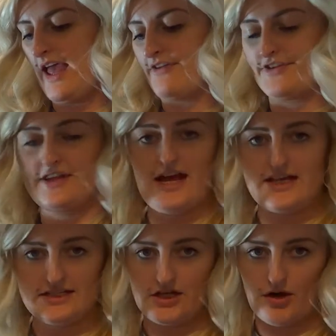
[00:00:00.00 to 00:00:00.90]
everything
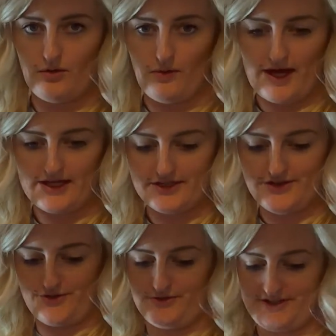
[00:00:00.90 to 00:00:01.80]
has to go away
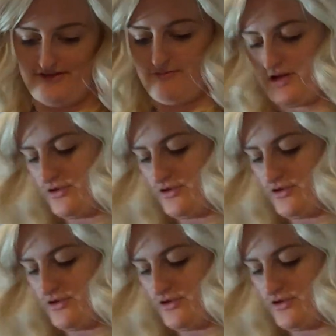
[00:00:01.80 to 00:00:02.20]
as soon as I've